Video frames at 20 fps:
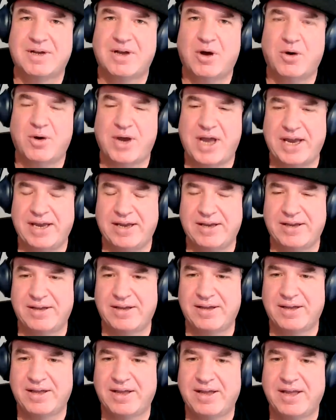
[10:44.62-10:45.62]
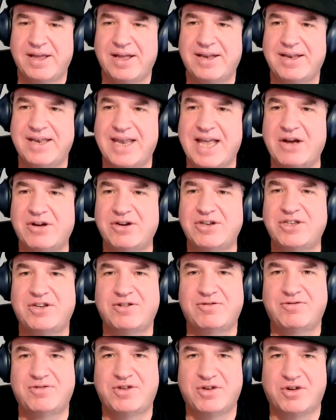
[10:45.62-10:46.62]
Okay. Now that
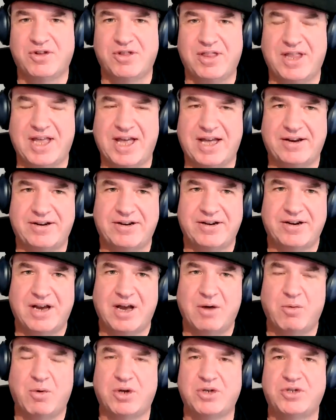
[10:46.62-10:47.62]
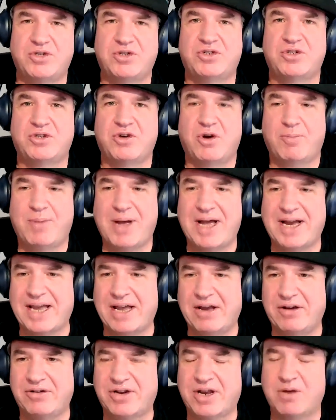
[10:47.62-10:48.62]
you've done that, I want you to go back
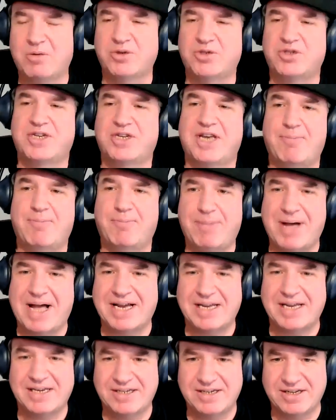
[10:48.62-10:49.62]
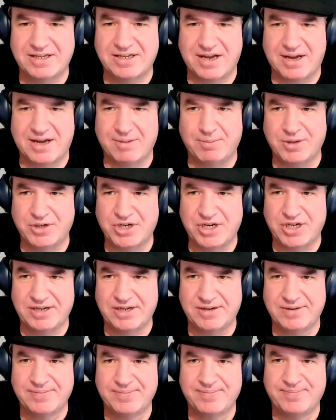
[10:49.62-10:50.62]
out. I want you to get back into the time
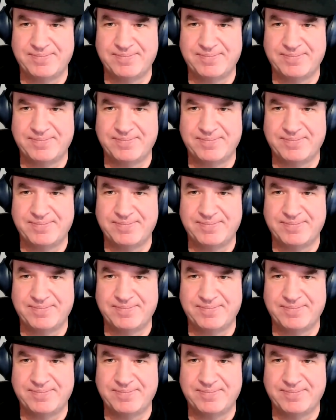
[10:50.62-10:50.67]
machine.